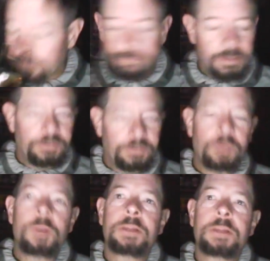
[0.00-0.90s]
You say,
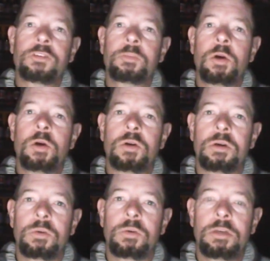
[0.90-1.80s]
what about the
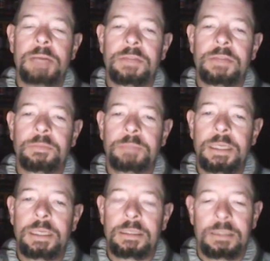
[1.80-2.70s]
smoke? What about the
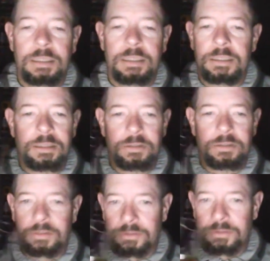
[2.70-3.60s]
peat? Uh, no,
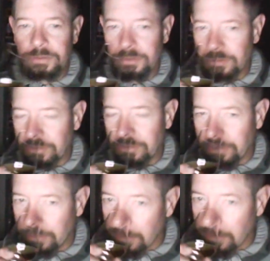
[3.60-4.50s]
no, no, no, no, no, no, no,
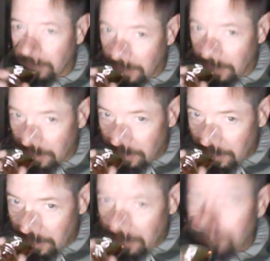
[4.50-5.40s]
no, no.
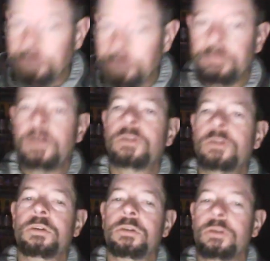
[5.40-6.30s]
No, no,
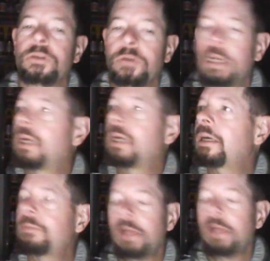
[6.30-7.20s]
no, no, no.
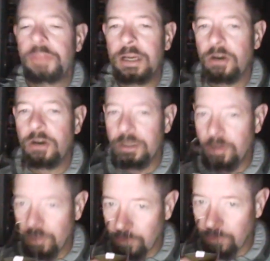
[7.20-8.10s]
Um, I think I already
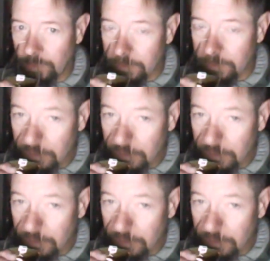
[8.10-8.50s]
know which is which.